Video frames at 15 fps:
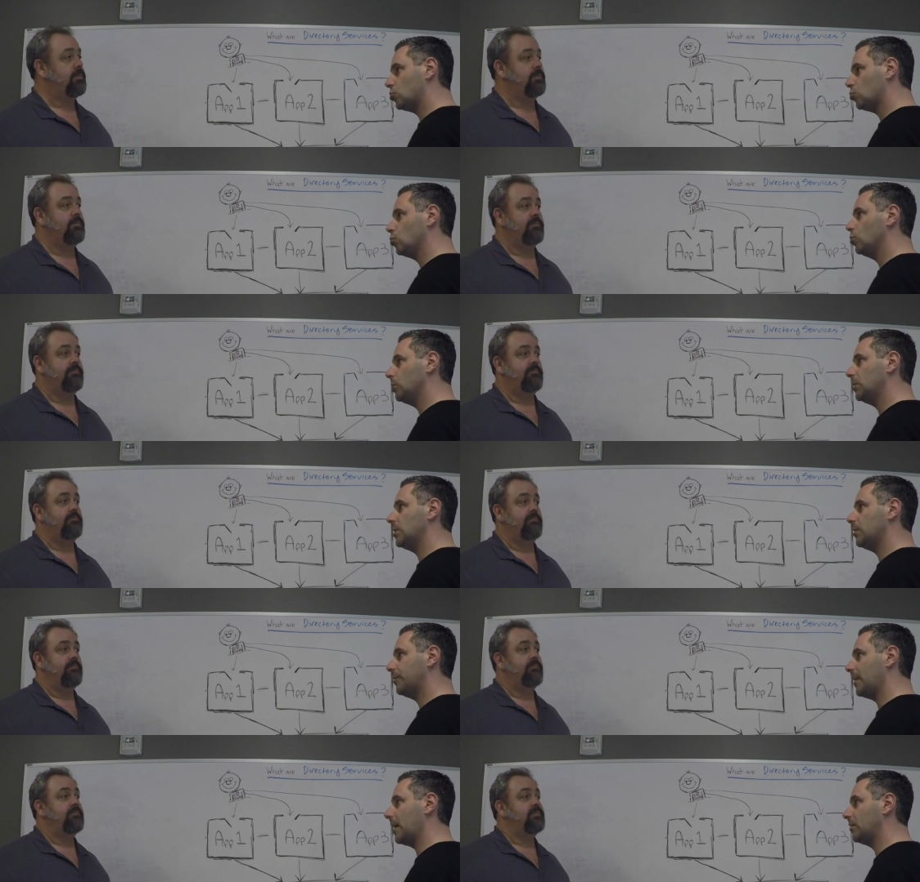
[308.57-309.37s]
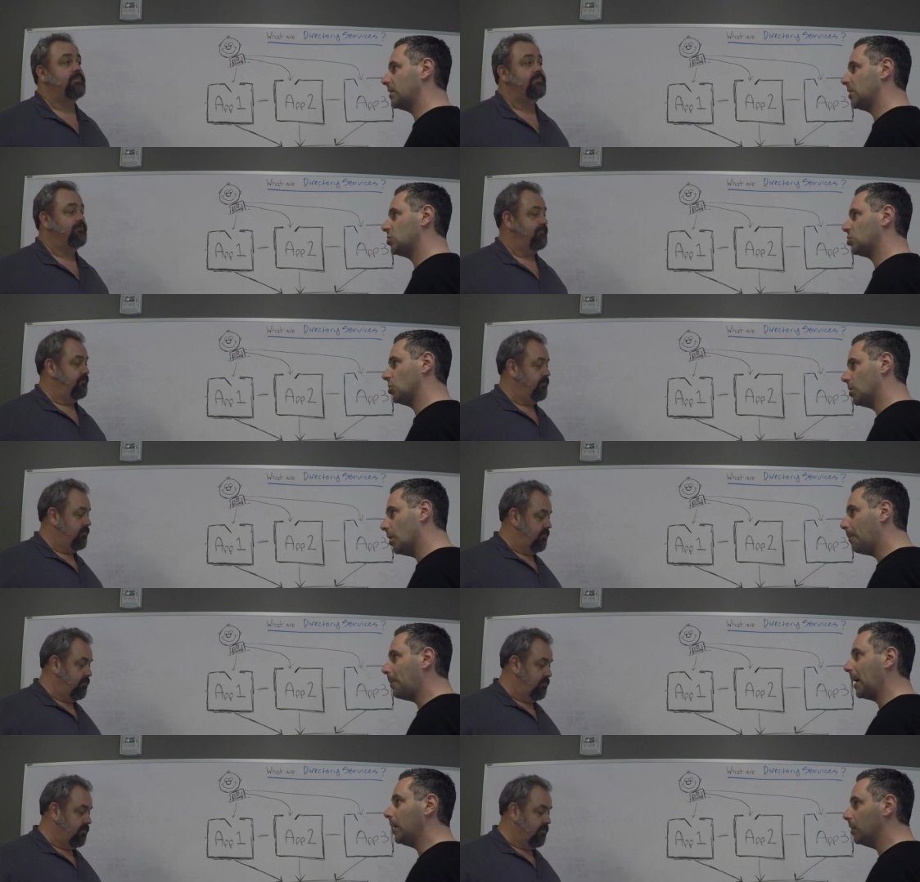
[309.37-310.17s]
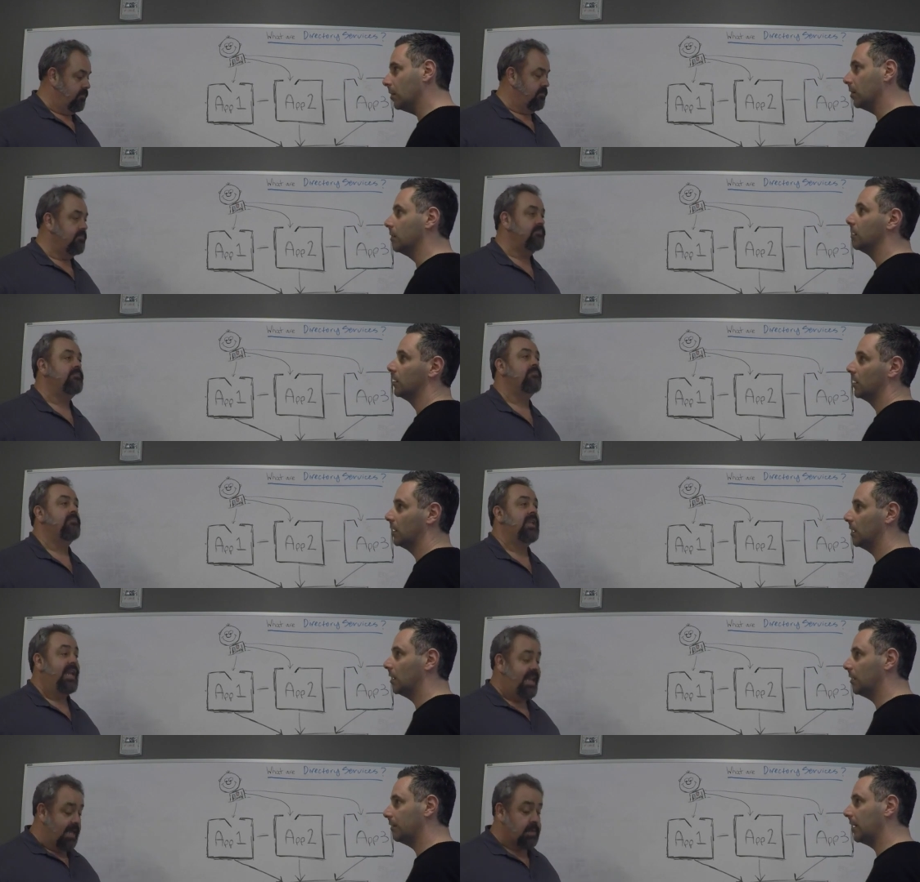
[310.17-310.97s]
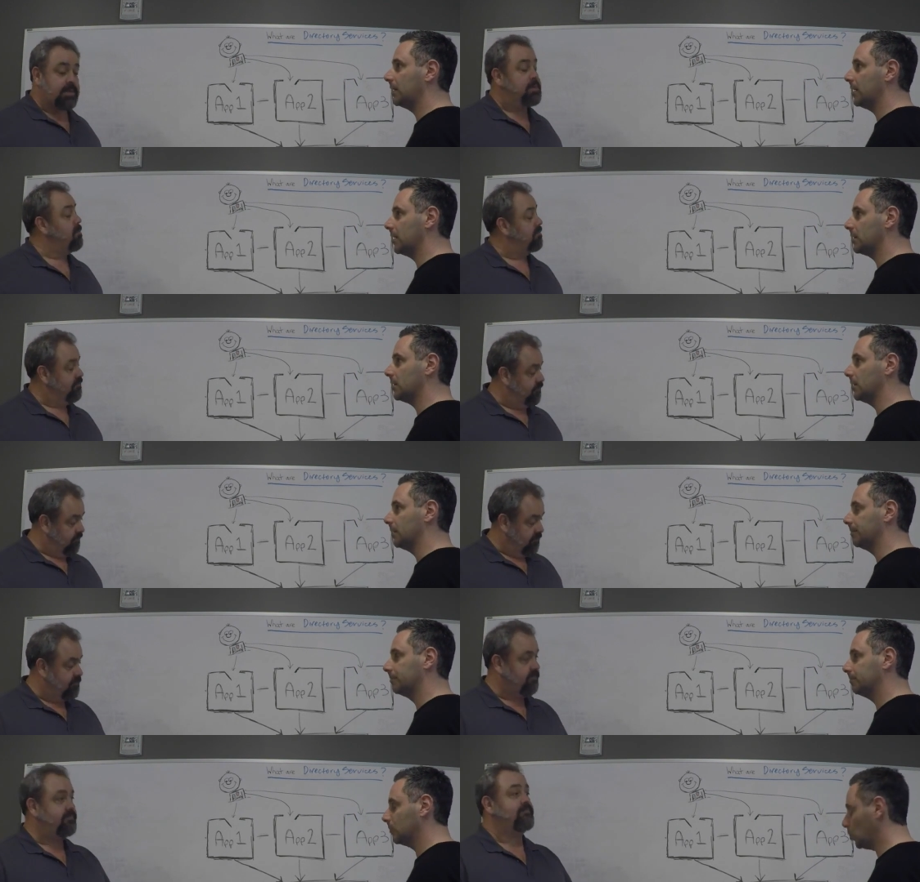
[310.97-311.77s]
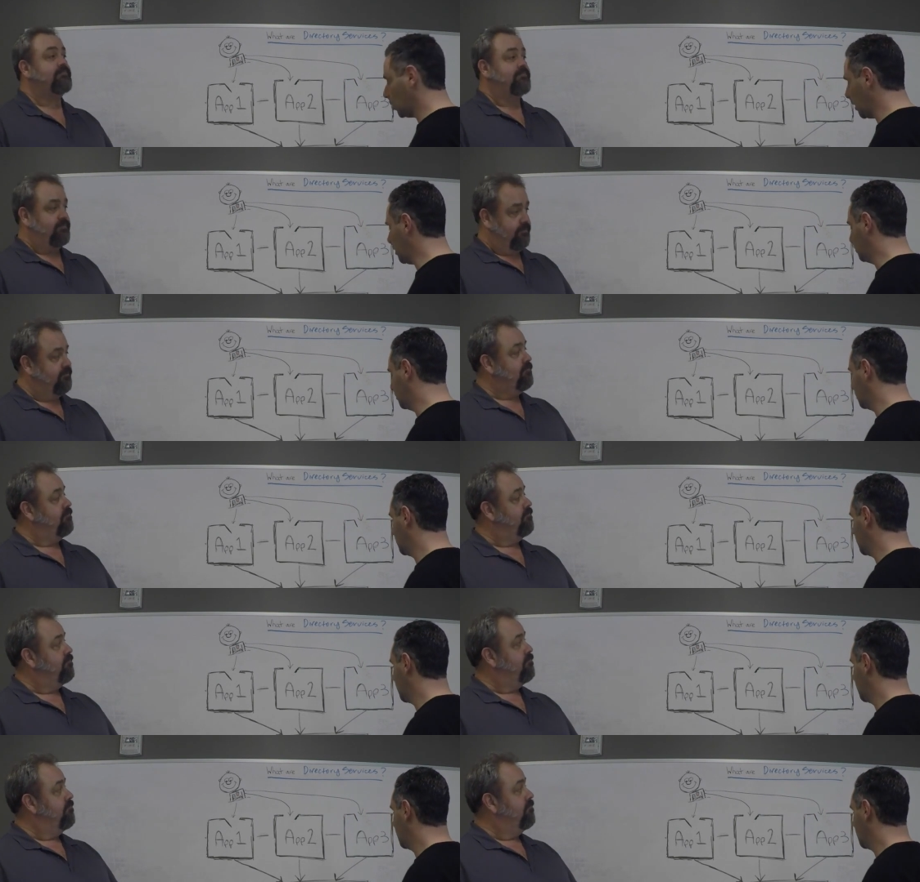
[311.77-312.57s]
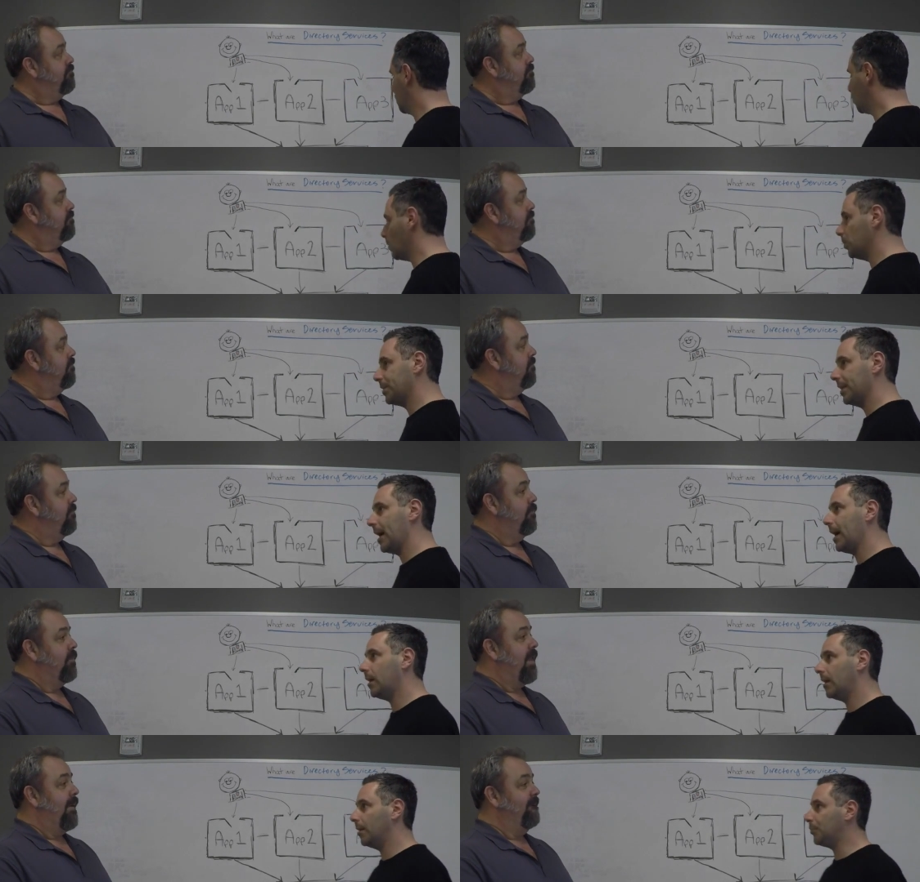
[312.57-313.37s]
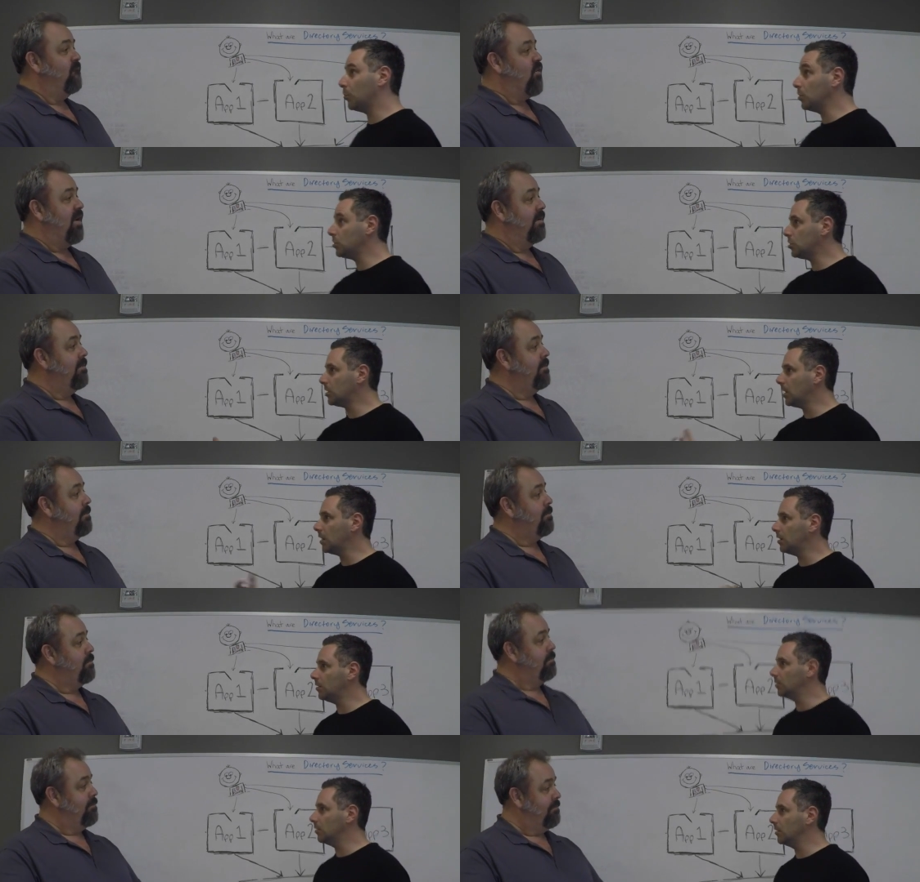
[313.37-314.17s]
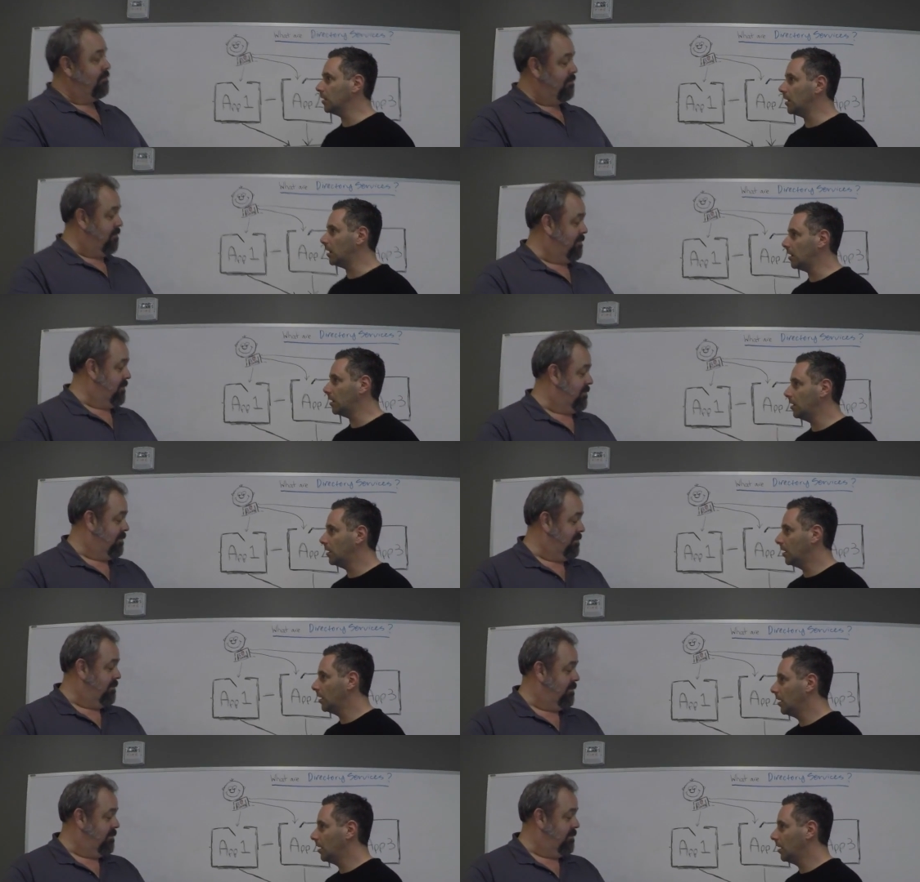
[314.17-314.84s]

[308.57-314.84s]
Speaker 1: truly the foundation, the pillar it of is. identity. Okay. Well, with that, appreciate your uh,